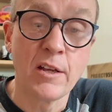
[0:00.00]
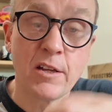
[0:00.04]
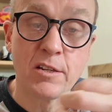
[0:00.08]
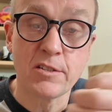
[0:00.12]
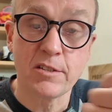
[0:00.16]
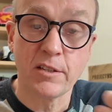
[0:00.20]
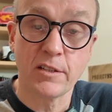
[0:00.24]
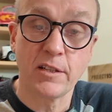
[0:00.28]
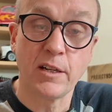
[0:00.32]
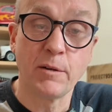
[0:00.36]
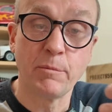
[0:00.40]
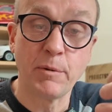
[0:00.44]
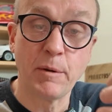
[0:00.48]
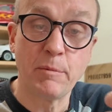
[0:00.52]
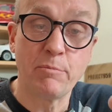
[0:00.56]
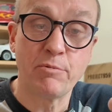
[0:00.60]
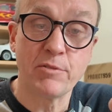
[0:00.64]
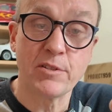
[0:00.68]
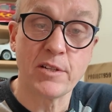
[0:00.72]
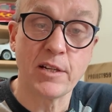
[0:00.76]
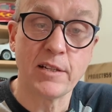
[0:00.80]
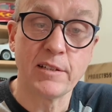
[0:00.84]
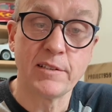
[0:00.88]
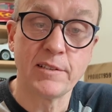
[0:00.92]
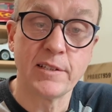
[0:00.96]
so they'll be
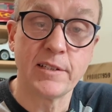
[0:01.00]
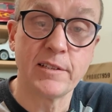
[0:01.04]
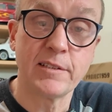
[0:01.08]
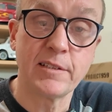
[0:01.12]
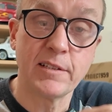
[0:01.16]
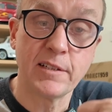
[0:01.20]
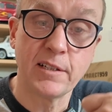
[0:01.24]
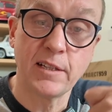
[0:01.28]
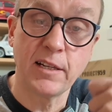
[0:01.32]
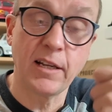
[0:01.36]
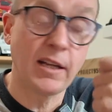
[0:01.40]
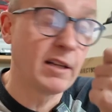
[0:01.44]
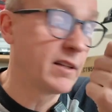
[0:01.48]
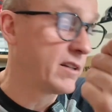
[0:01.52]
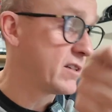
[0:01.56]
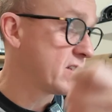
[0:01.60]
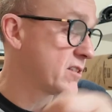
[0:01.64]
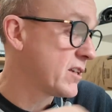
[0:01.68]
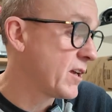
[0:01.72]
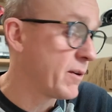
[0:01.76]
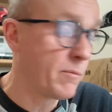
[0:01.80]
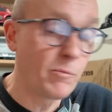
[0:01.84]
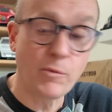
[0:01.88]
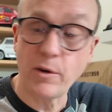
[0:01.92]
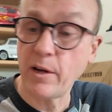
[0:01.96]
presented in the
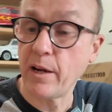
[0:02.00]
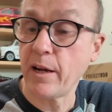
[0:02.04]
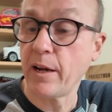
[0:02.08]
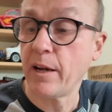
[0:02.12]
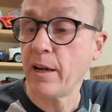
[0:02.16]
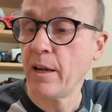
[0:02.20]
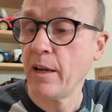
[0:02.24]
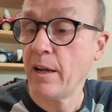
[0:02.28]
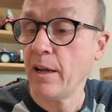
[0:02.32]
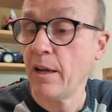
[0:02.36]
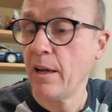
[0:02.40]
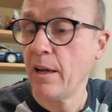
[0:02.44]
same way